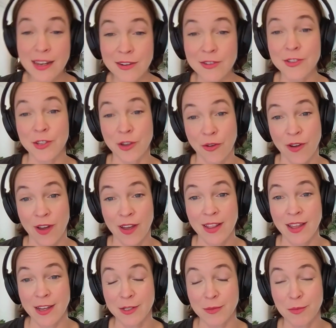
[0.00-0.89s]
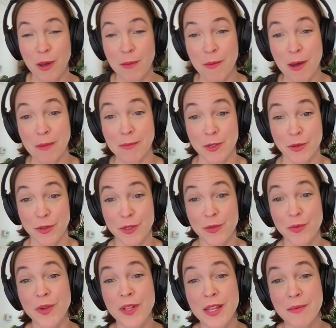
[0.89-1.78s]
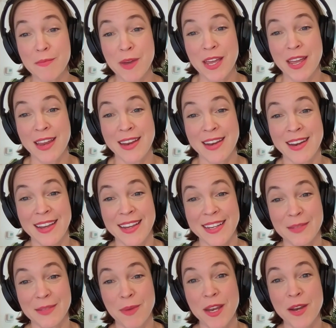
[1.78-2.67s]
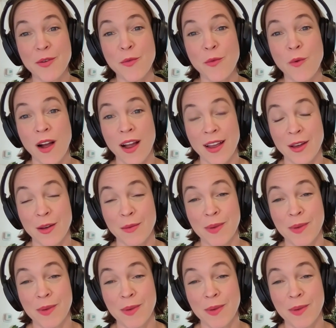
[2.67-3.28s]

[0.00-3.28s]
years ago I lost my mom. So it's been a while,